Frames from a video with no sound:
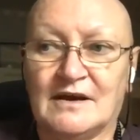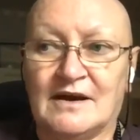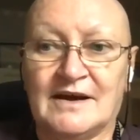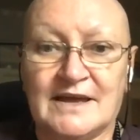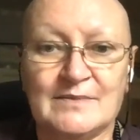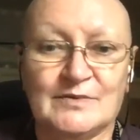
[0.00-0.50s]

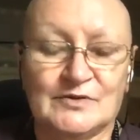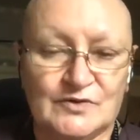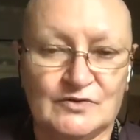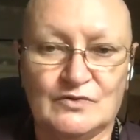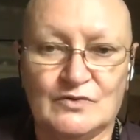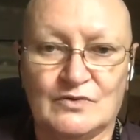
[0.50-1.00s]
are able
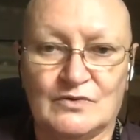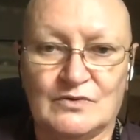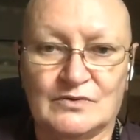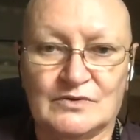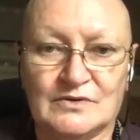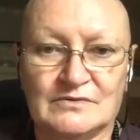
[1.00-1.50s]
to do,
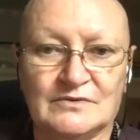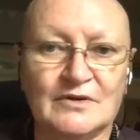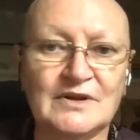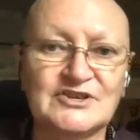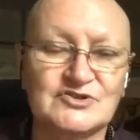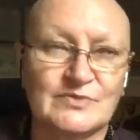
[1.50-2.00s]

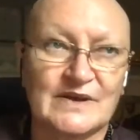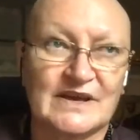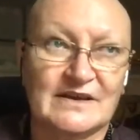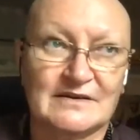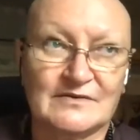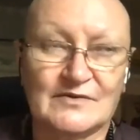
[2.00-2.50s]
knowledge we
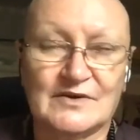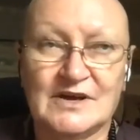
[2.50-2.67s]
have,